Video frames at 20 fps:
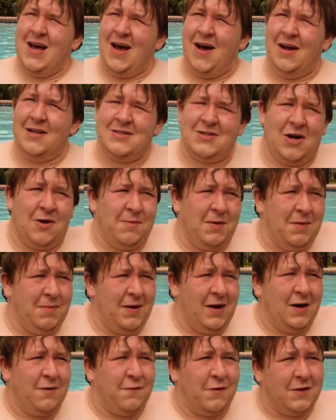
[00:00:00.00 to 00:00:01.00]
odds are I'm going to
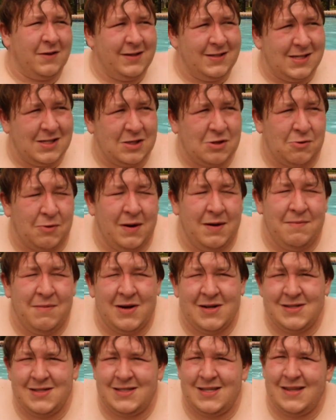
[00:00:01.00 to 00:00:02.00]
be here for at least three
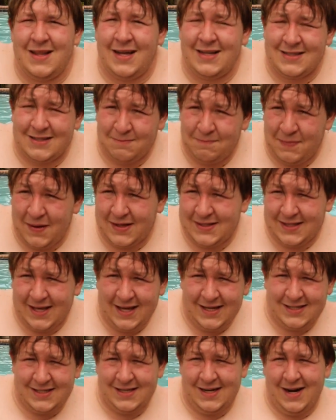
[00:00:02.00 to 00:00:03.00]
months and that's best
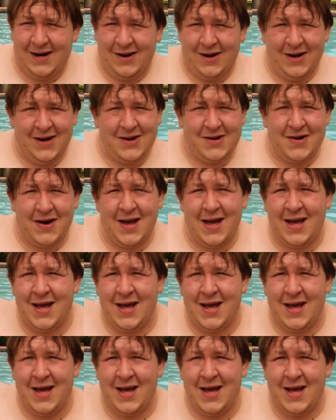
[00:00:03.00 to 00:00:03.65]
case scenario.